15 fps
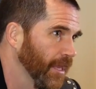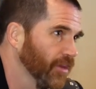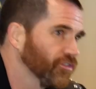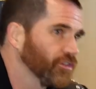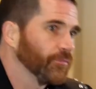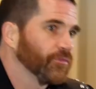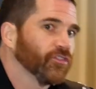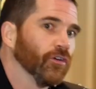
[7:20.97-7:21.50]

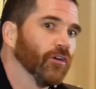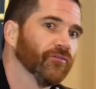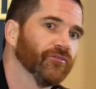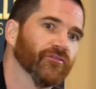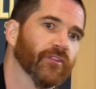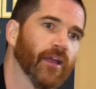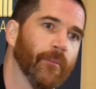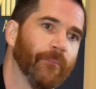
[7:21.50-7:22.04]
So I'm sort of
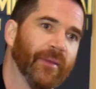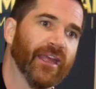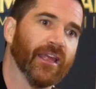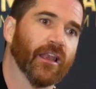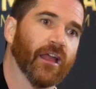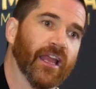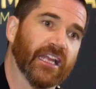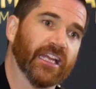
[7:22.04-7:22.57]
a bit
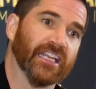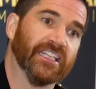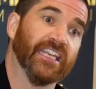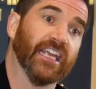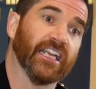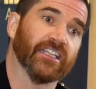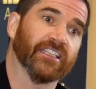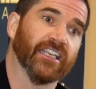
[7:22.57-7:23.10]
like
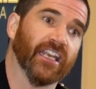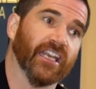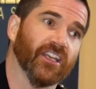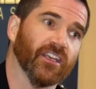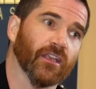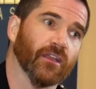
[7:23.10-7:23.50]
addicted.